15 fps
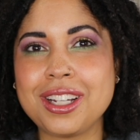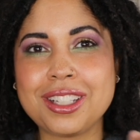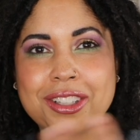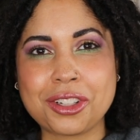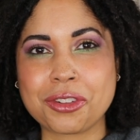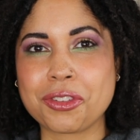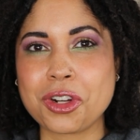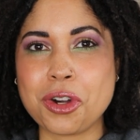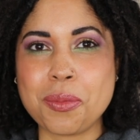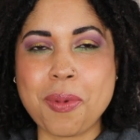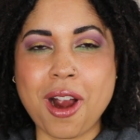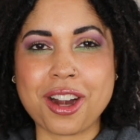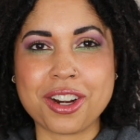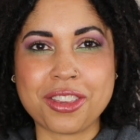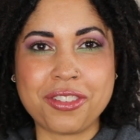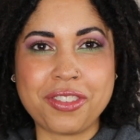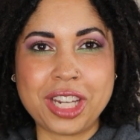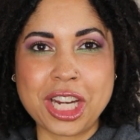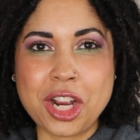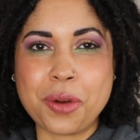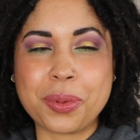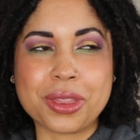the real part of the
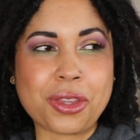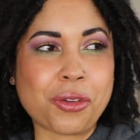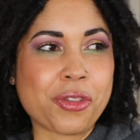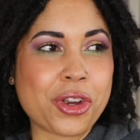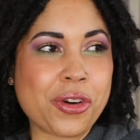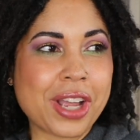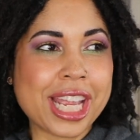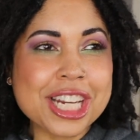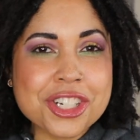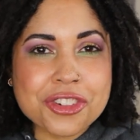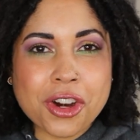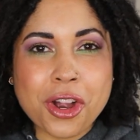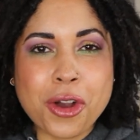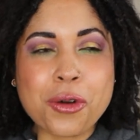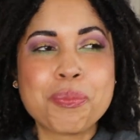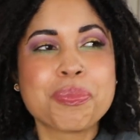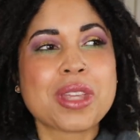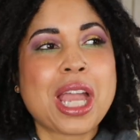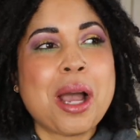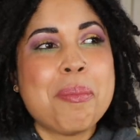video with the real intro.